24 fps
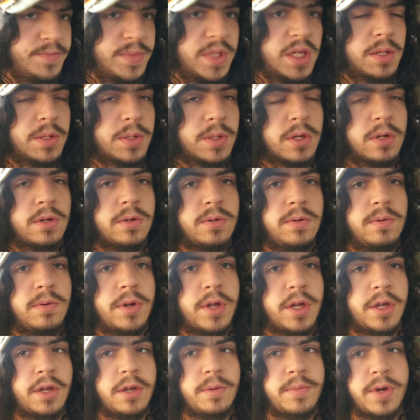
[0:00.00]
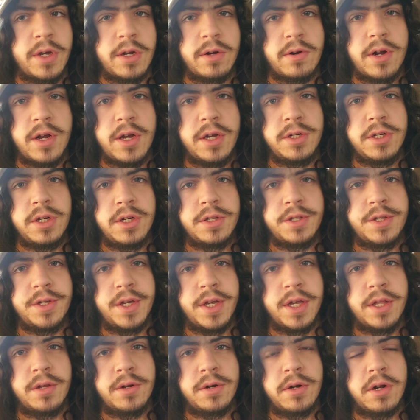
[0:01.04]
So when I get my garage all
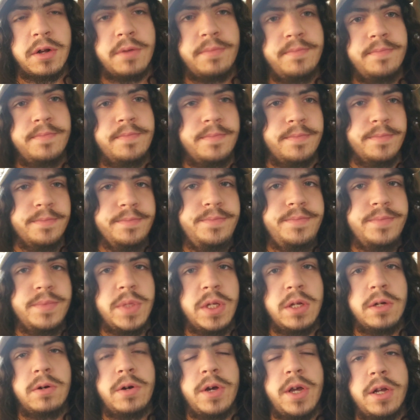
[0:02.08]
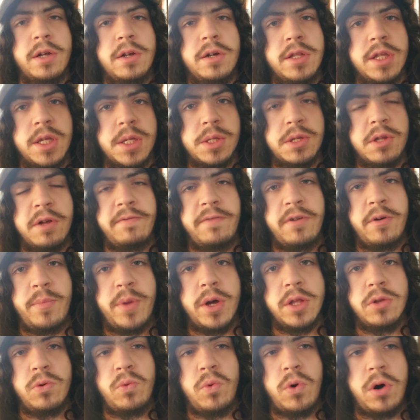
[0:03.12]
together, I hang all that stuff up
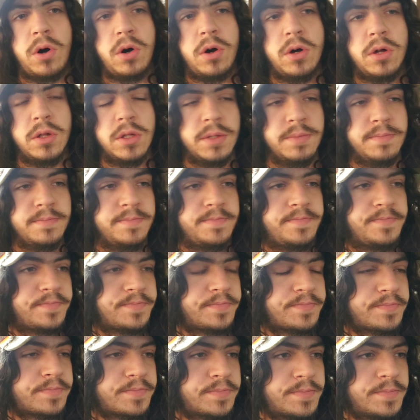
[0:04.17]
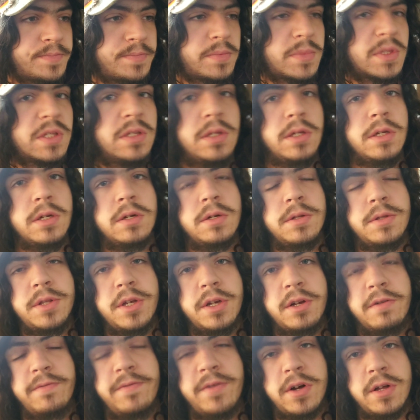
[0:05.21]
on the wall and
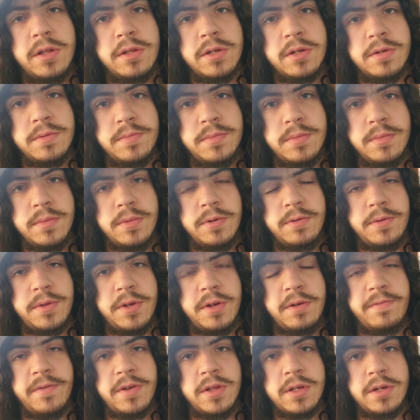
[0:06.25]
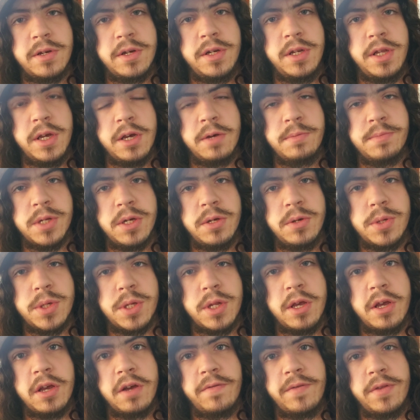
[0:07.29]
think of all the good times I used
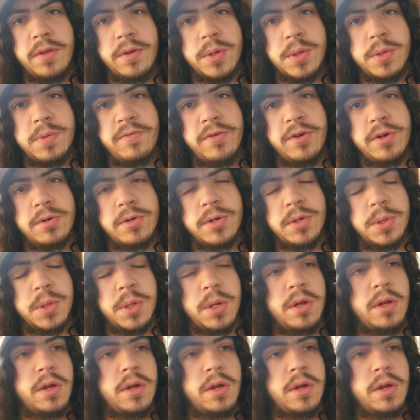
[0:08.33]
to have with those vehicles.